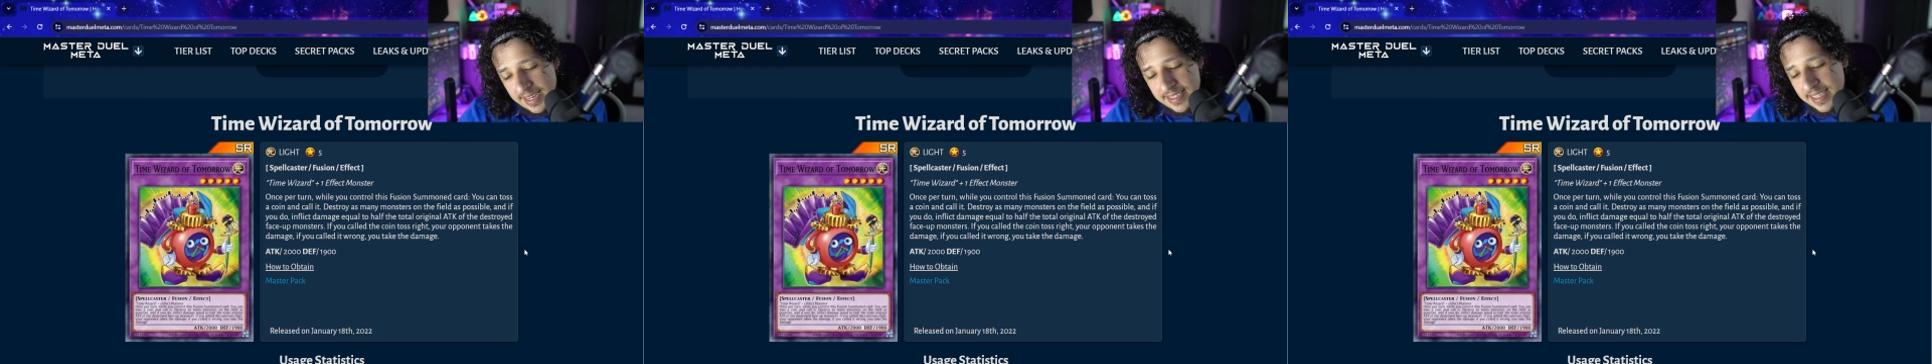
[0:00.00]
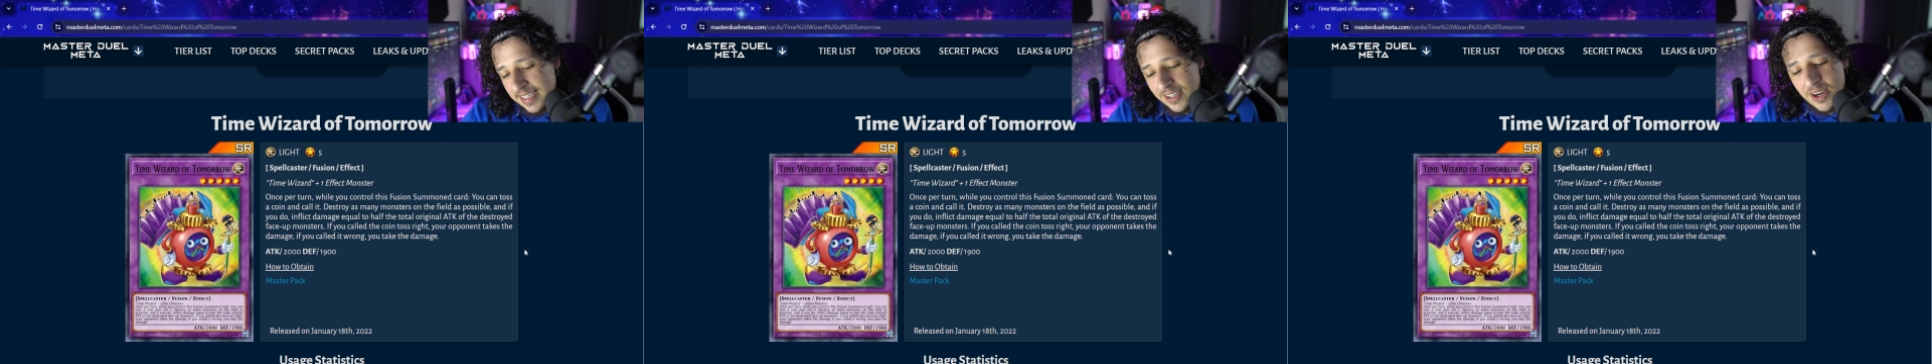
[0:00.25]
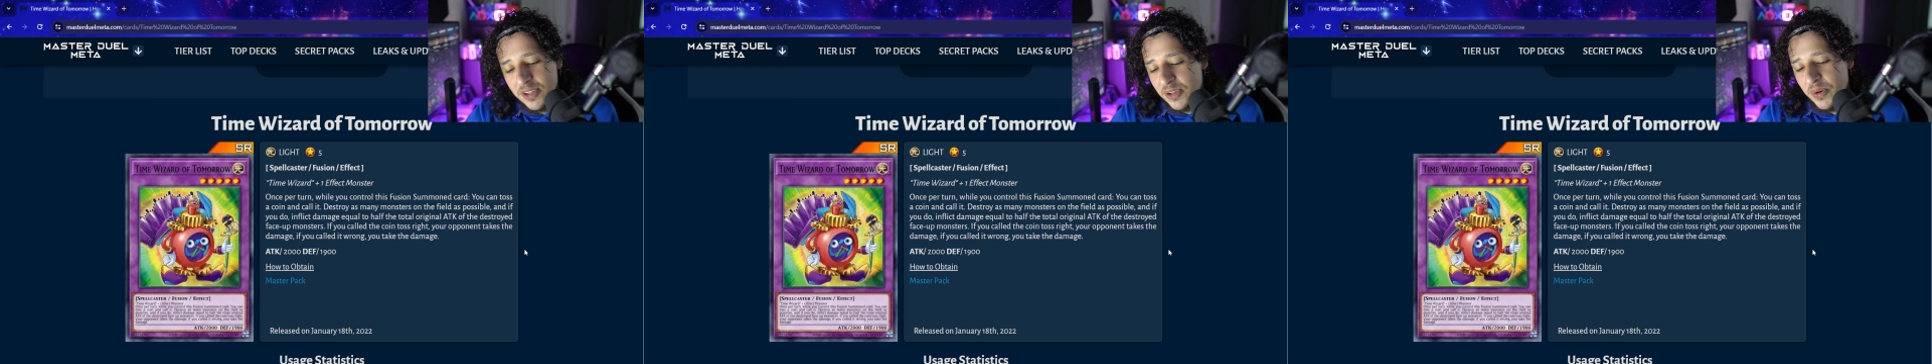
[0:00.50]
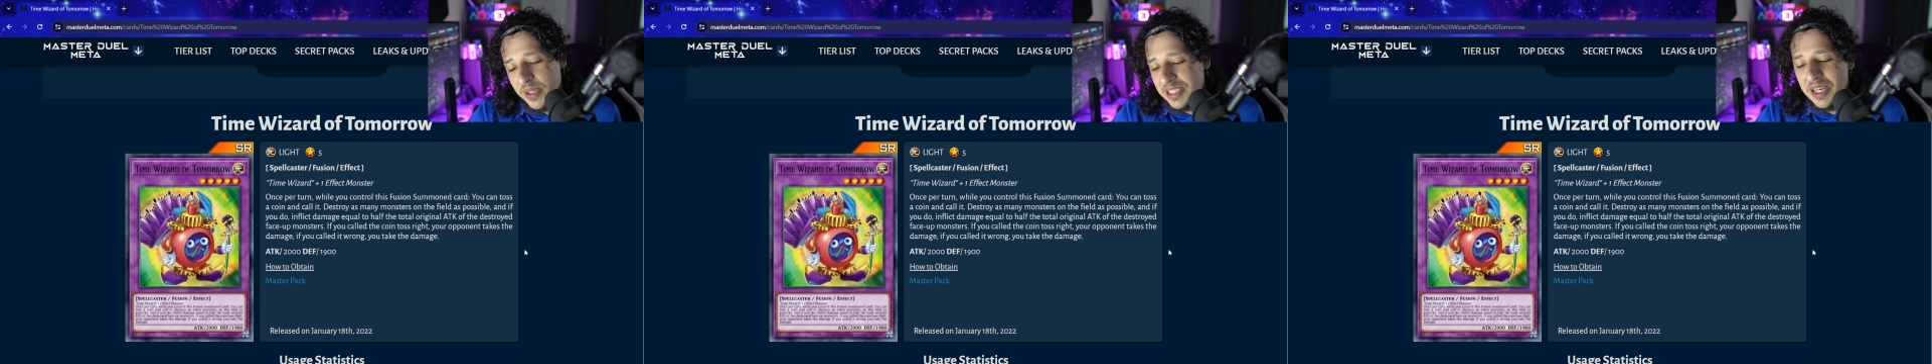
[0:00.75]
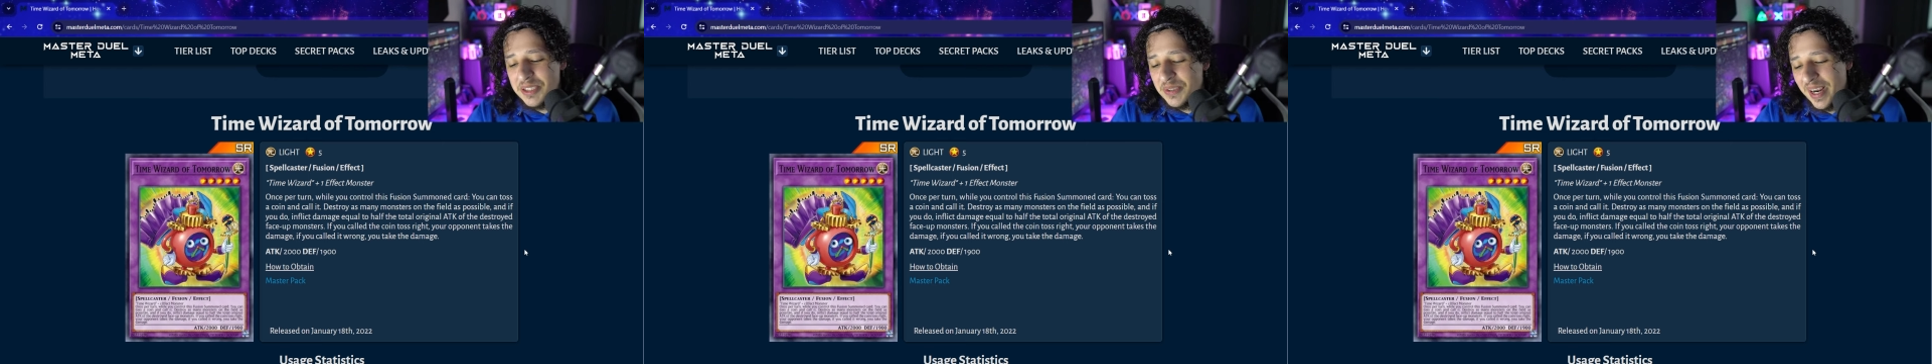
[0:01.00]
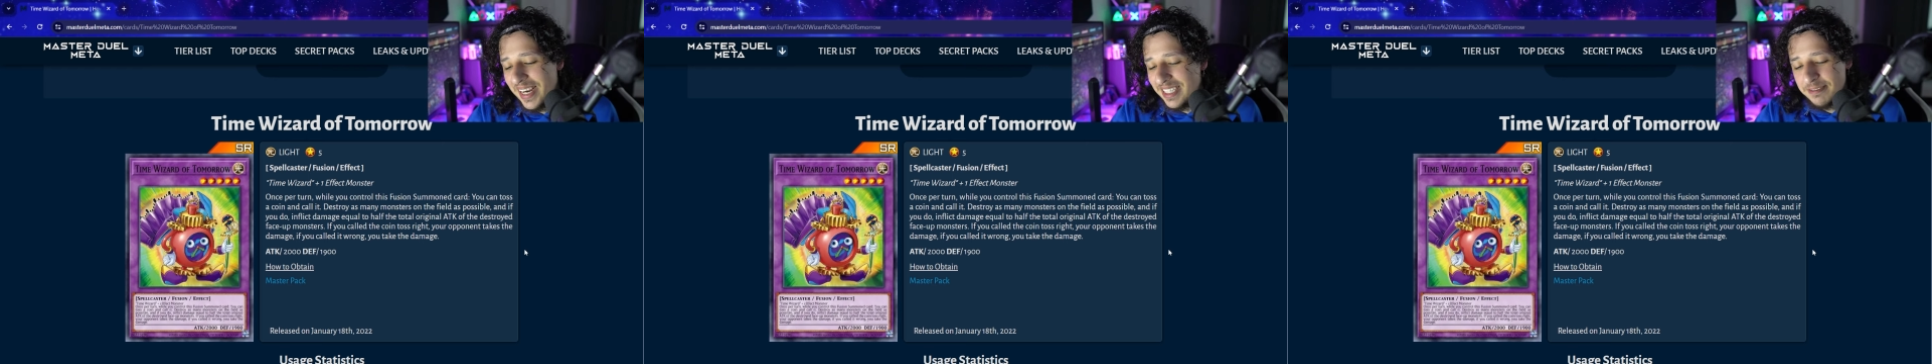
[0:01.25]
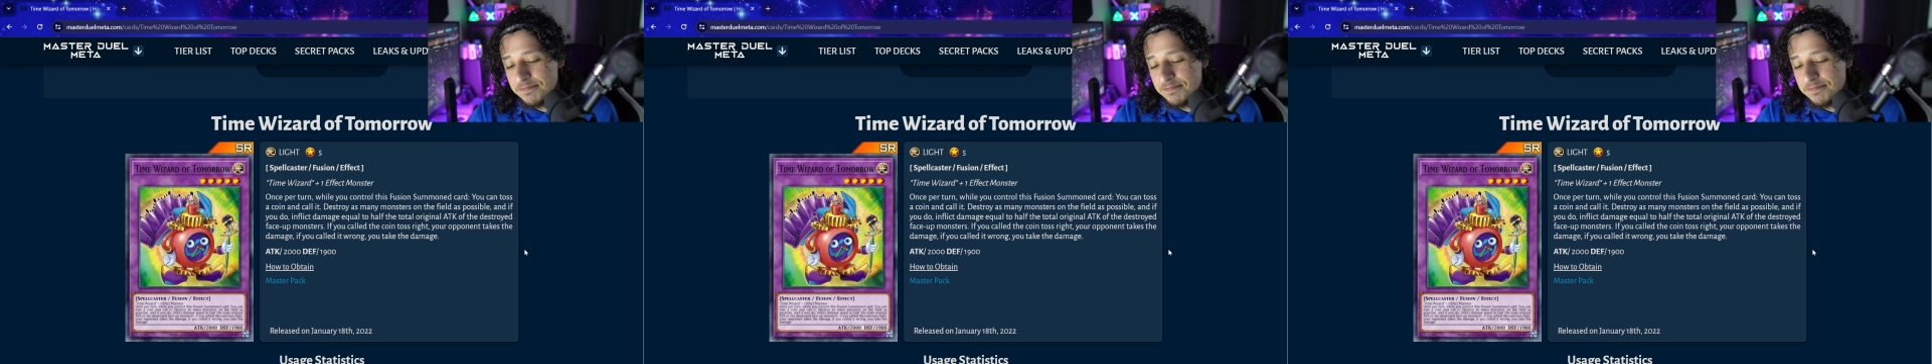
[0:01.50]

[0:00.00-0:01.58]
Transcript: didn't call the coin toss right